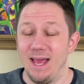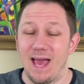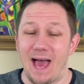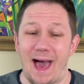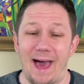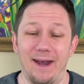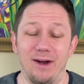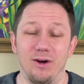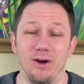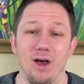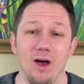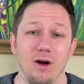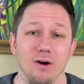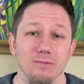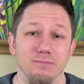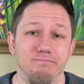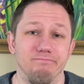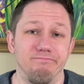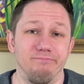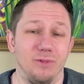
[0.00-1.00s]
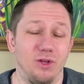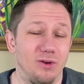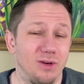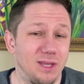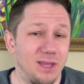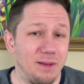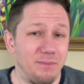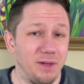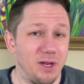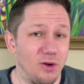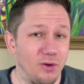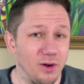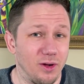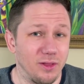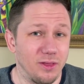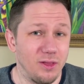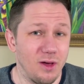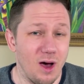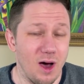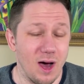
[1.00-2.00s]
I don't know you can let me know your
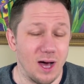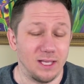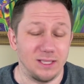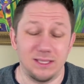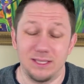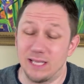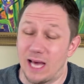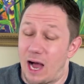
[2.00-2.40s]
thoughts.